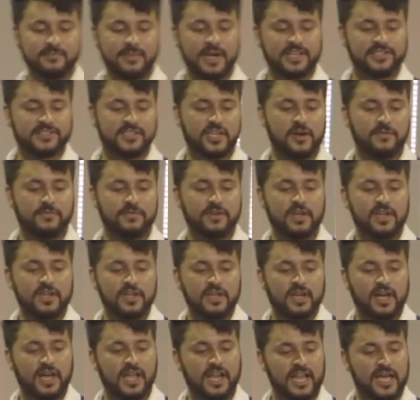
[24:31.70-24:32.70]

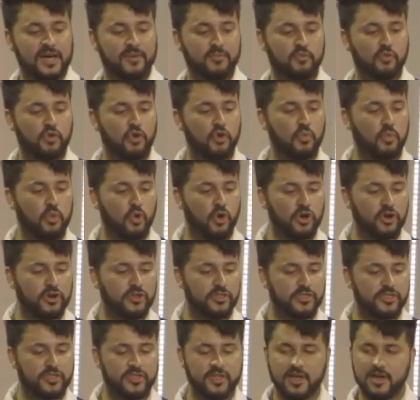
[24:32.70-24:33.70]
myself a level of
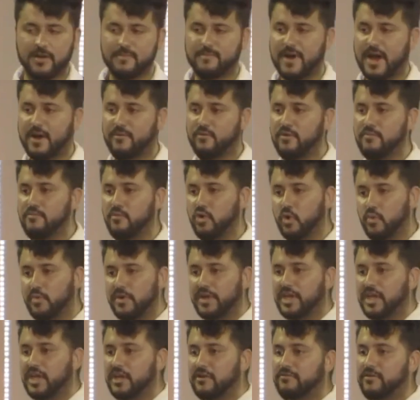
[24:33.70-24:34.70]
worth by
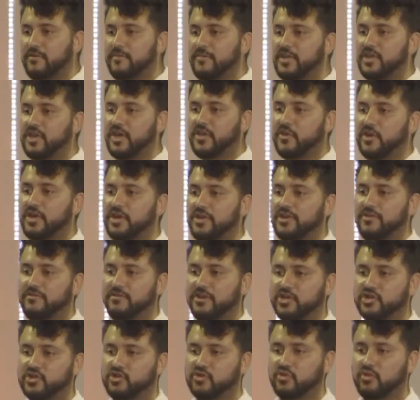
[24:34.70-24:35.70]
removing it from the other
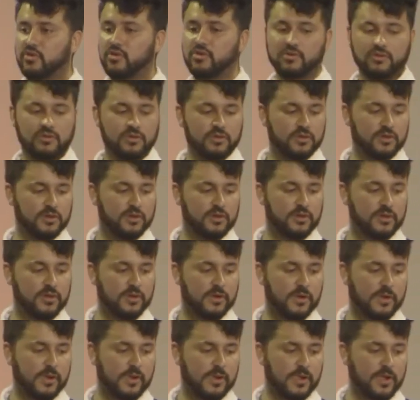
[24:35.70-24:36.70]
individual,
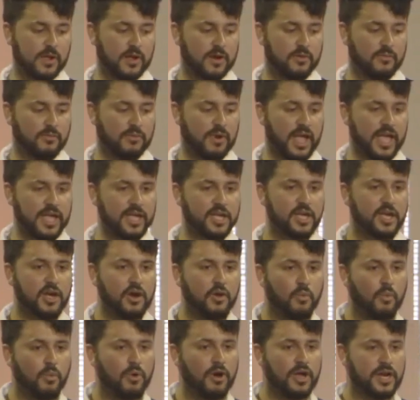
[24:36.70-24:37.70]
right?
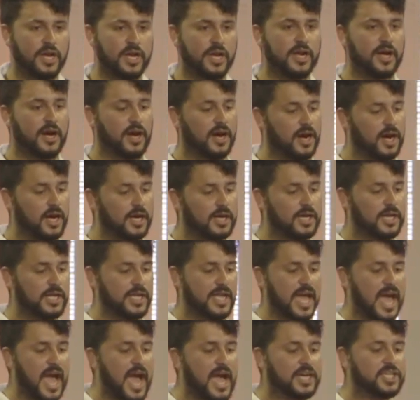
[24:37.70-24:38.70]
What an
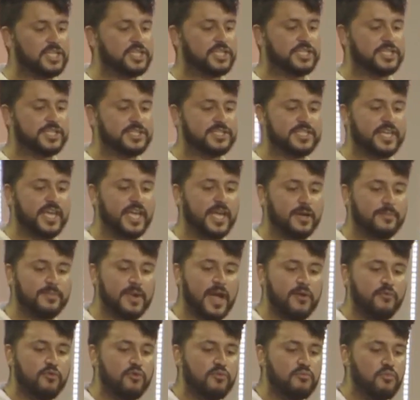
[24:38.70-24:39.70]
ugly action to take.
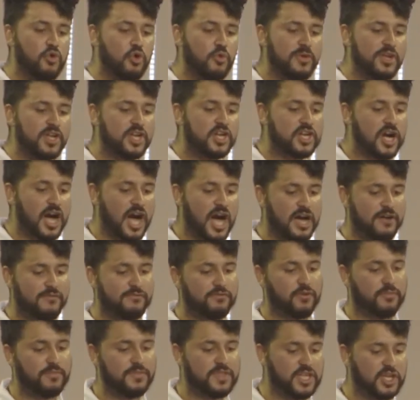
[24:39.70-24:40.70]
By removing God
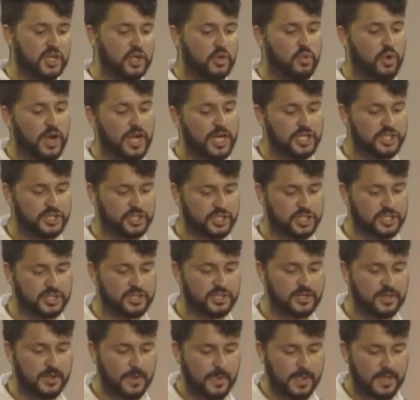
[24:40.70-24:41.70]
from the
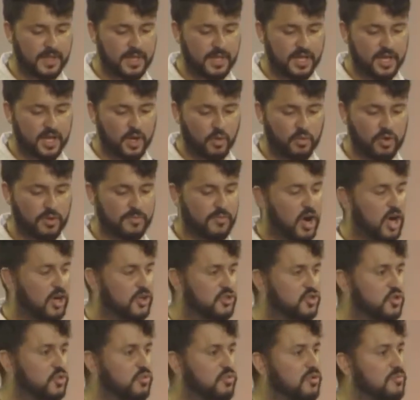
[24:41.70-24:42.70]
equation, we've
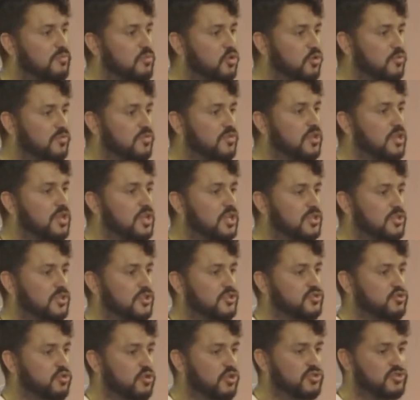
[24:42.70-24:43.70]
also removed the
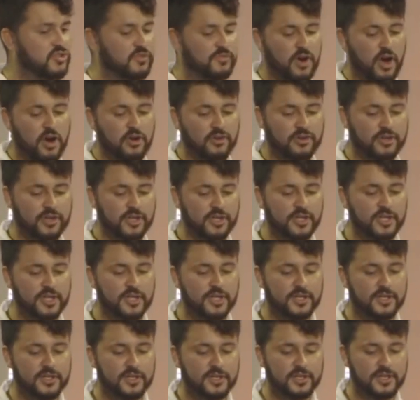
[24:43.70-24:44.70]
source of all
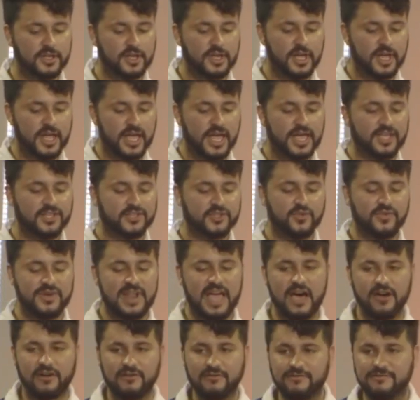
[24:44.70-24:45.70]
good. And so
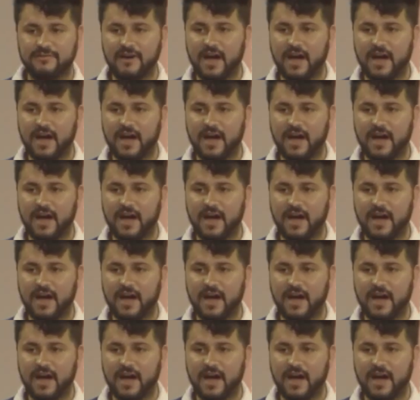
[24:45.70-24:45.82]
now